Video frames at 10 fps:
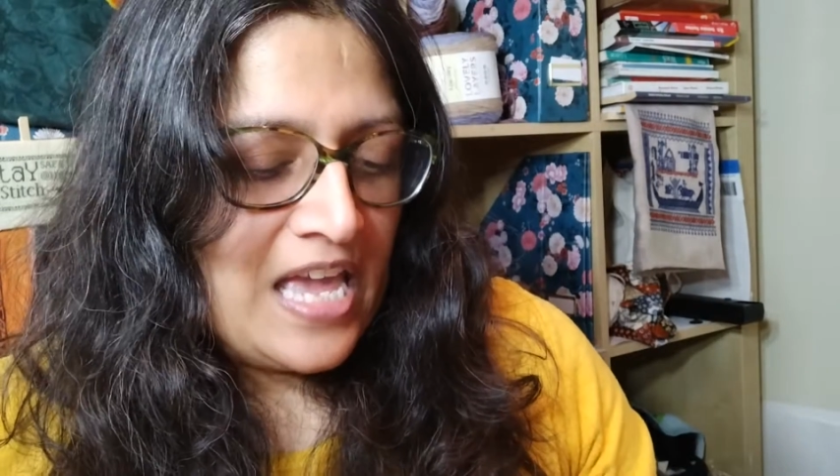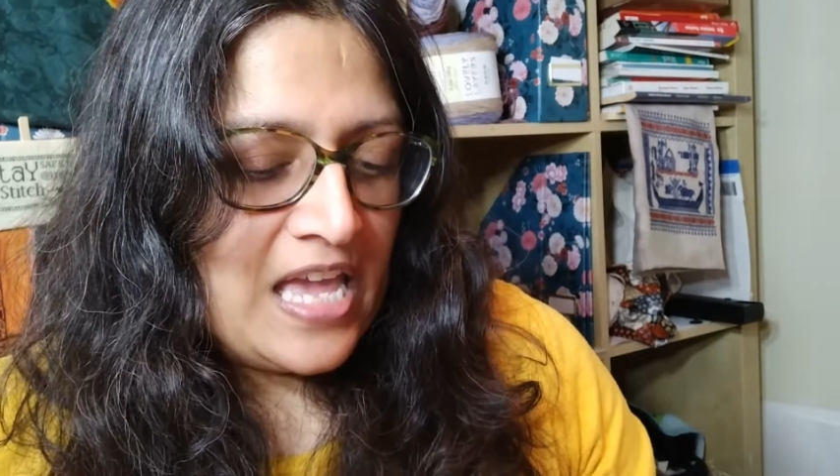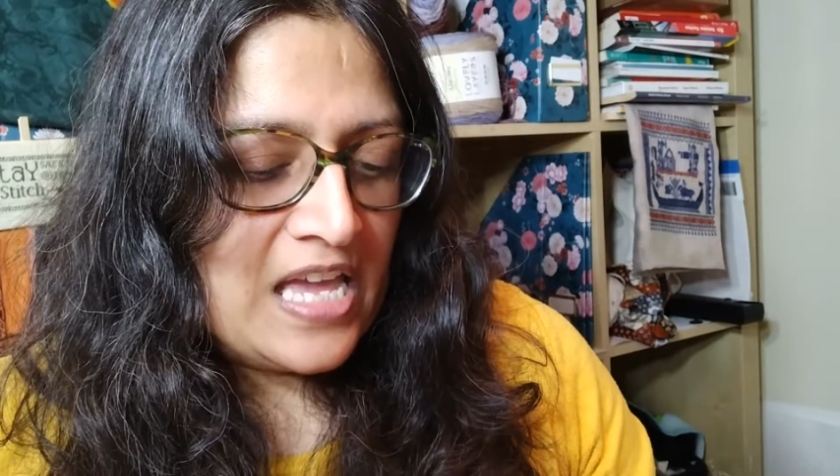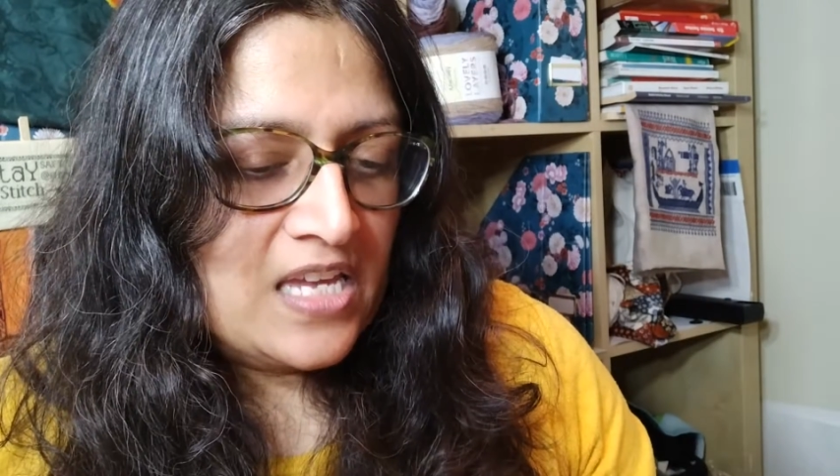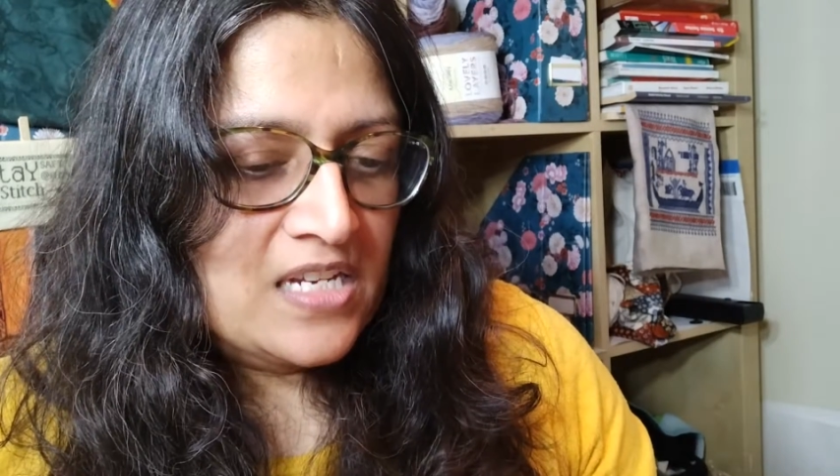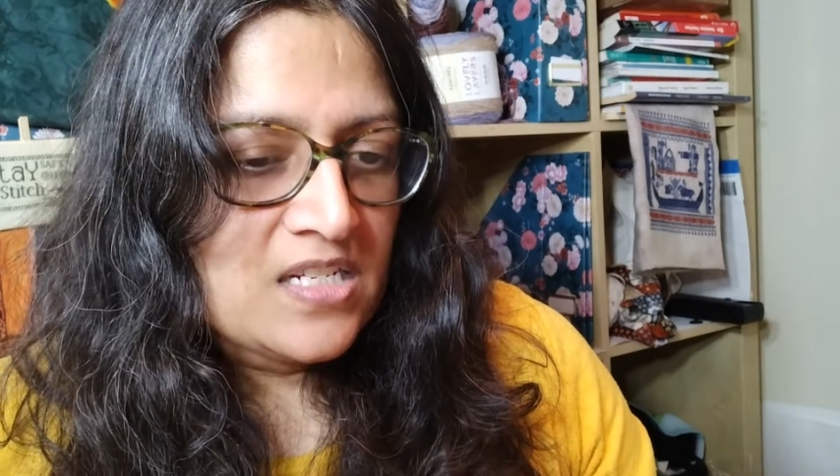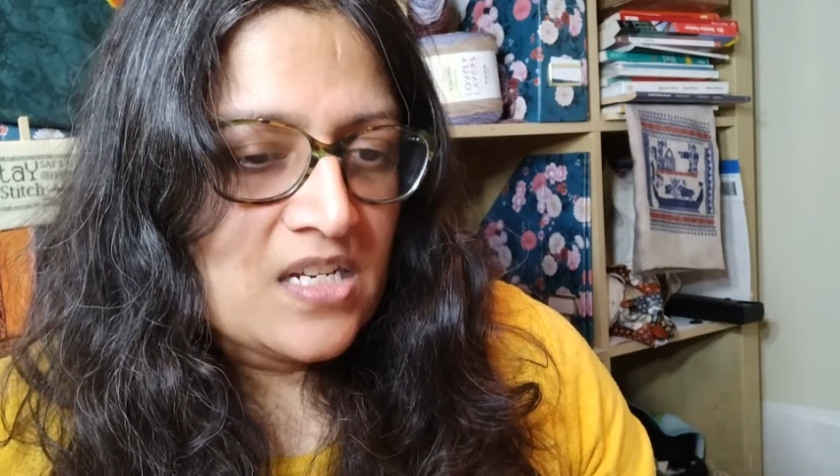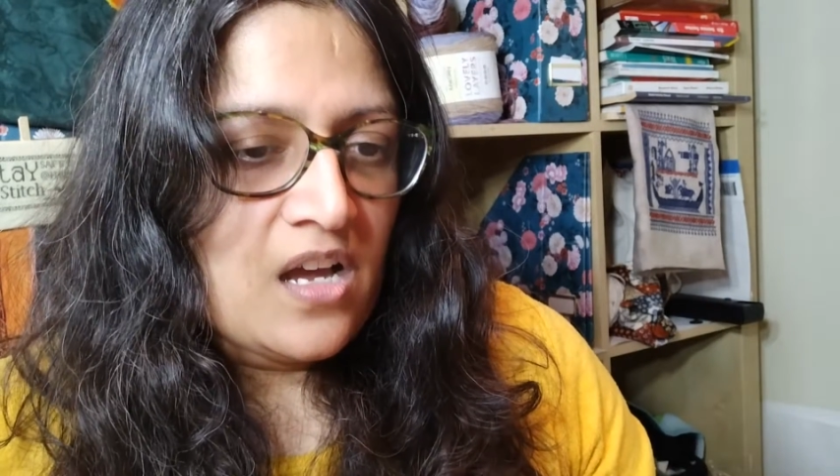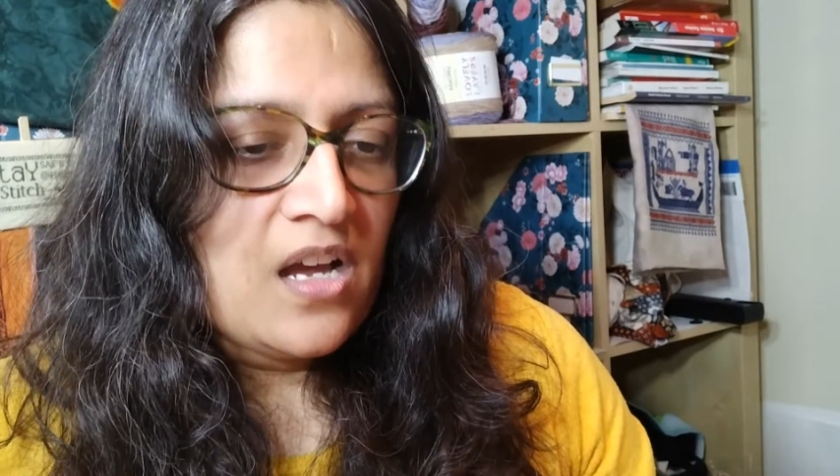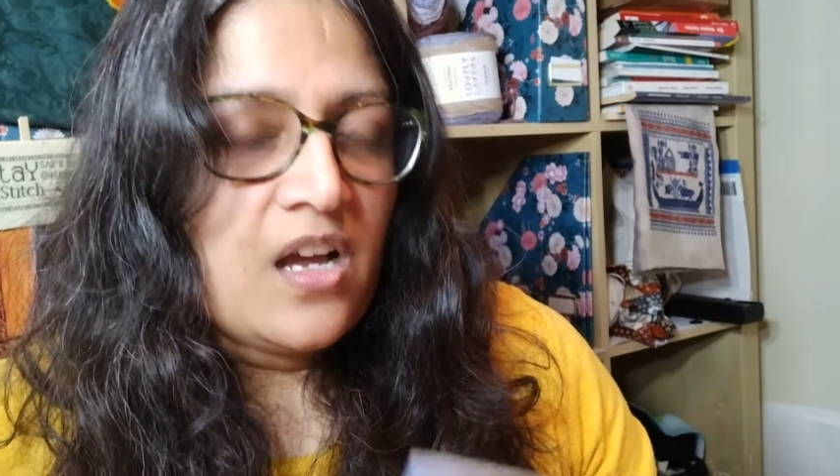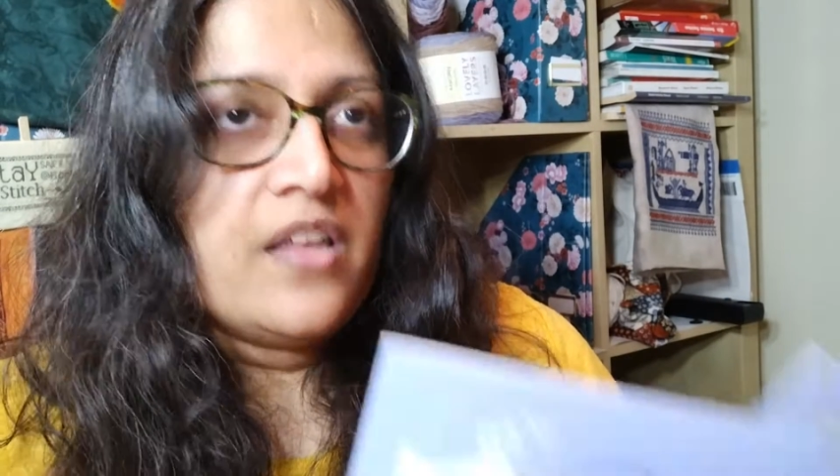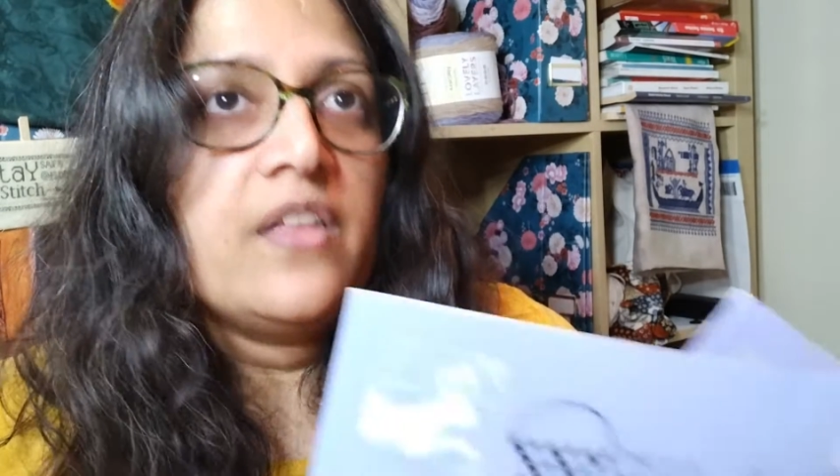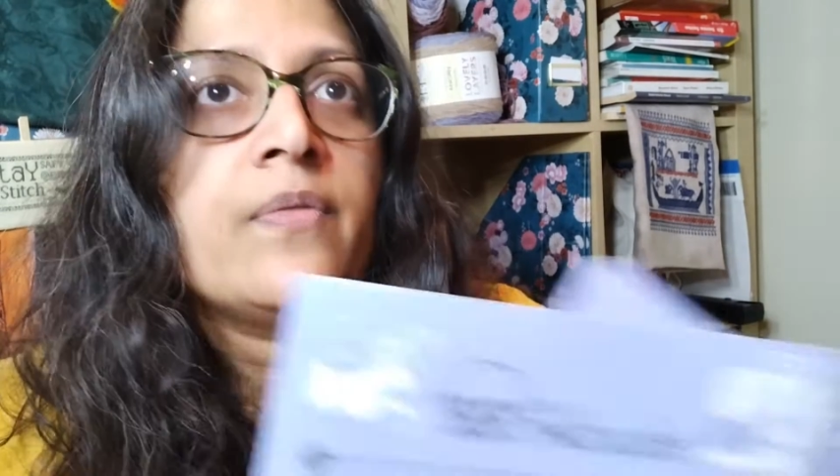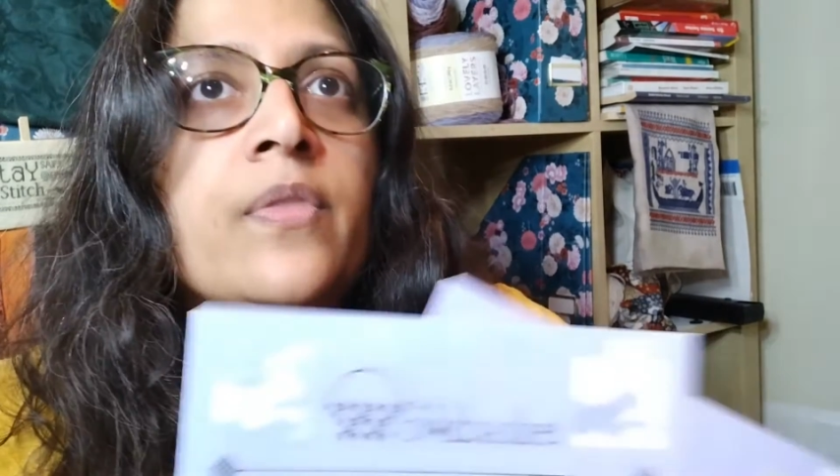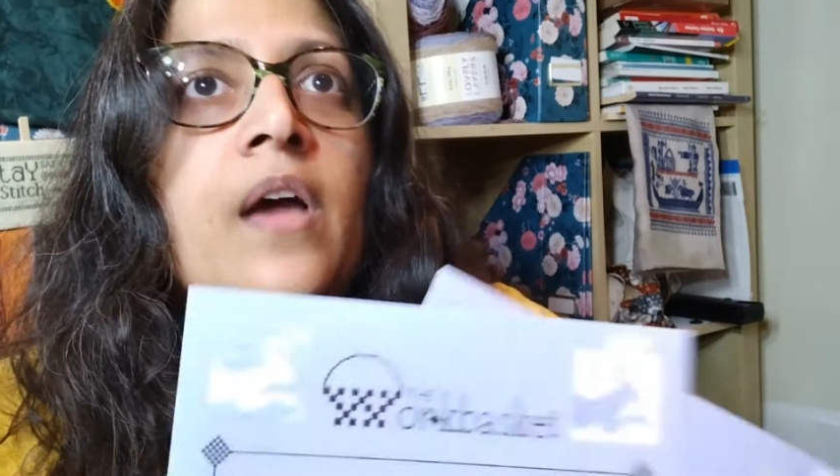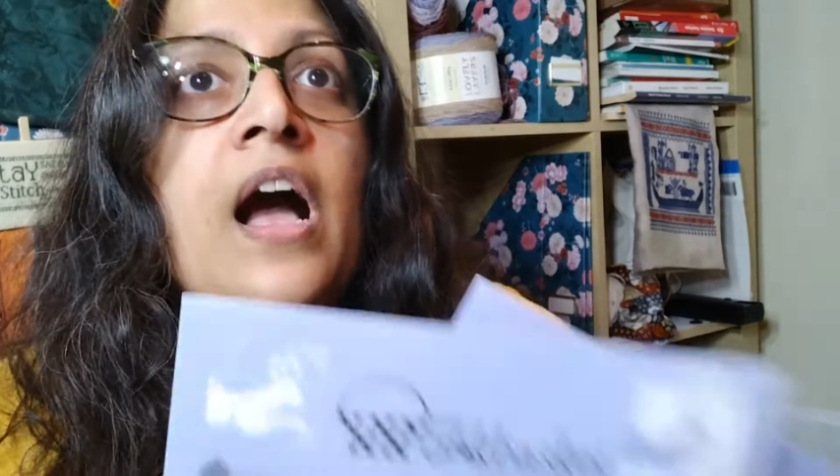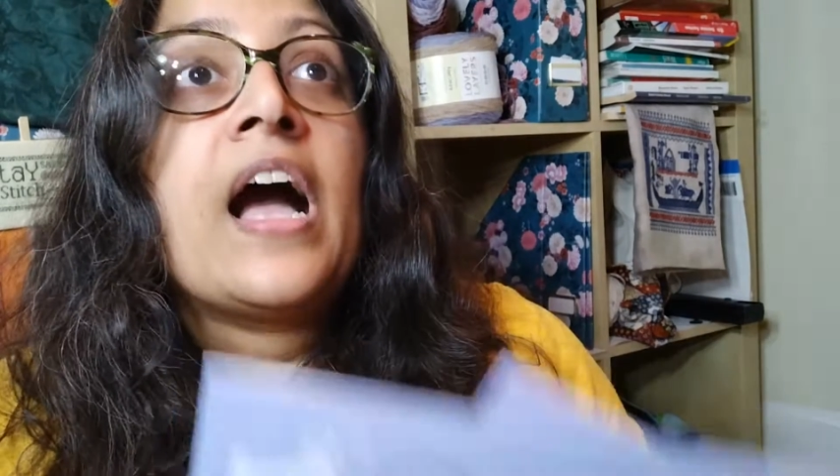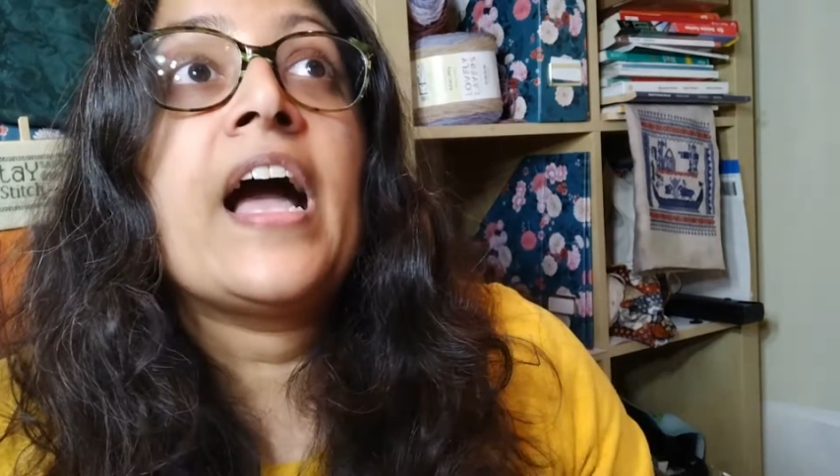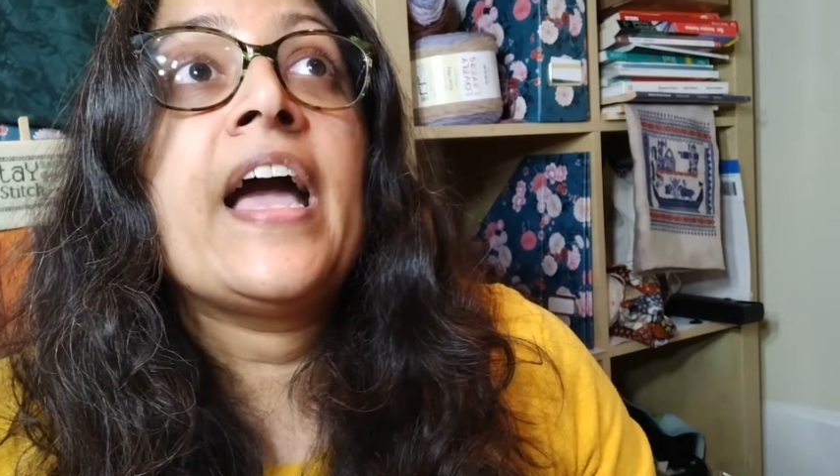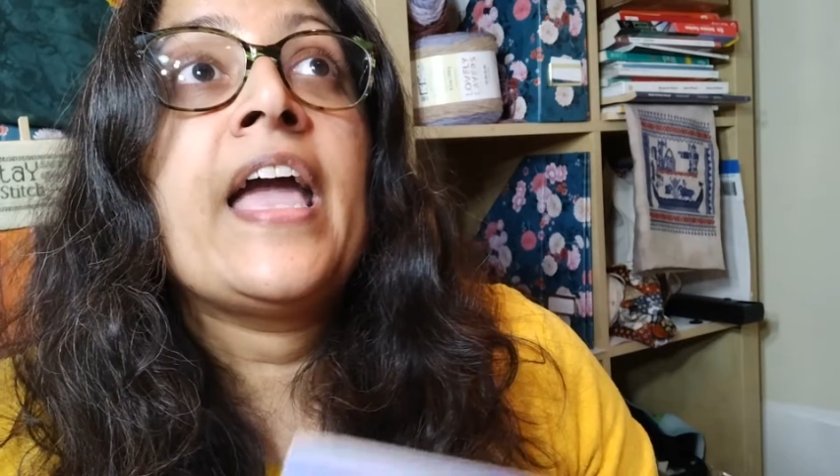And
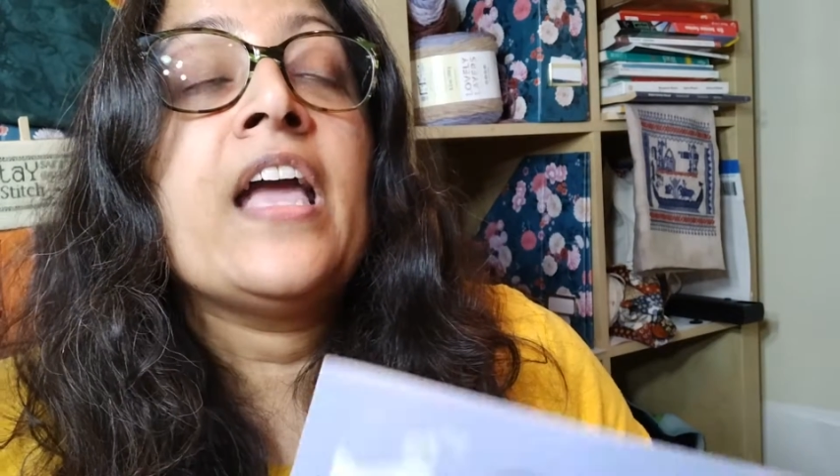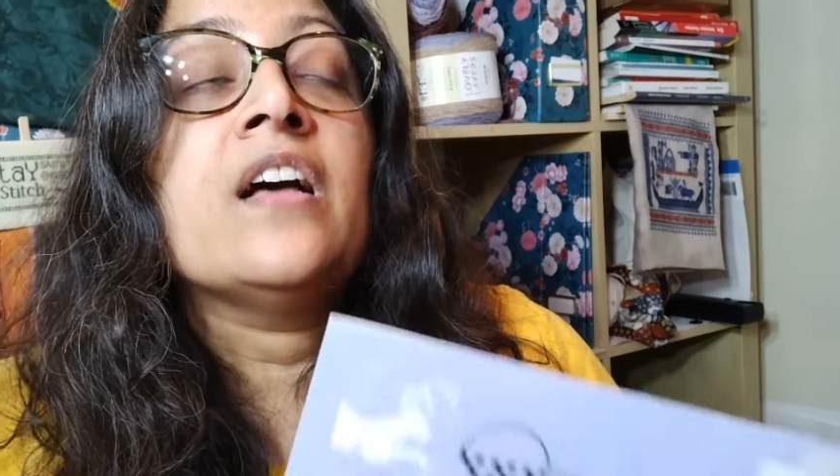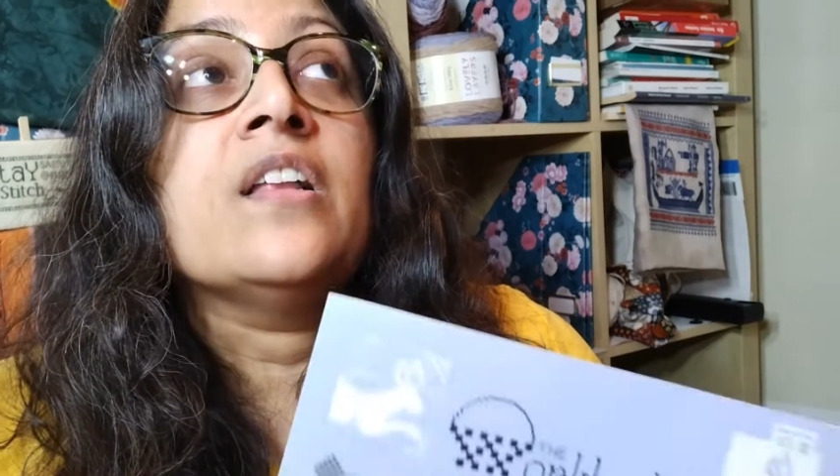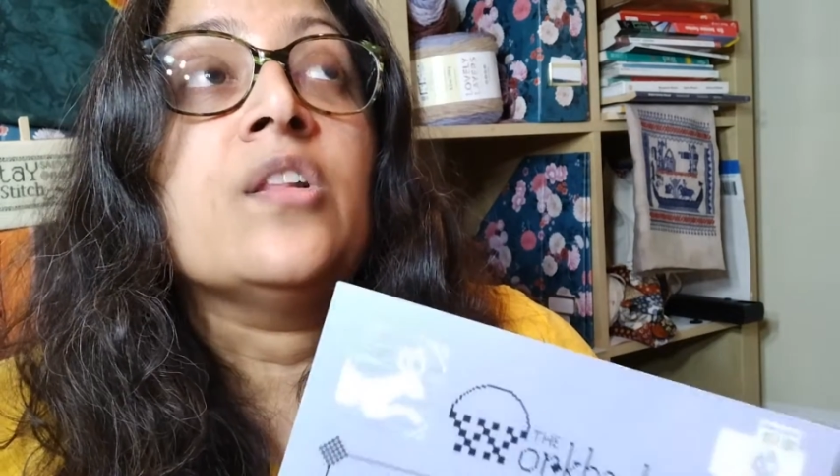I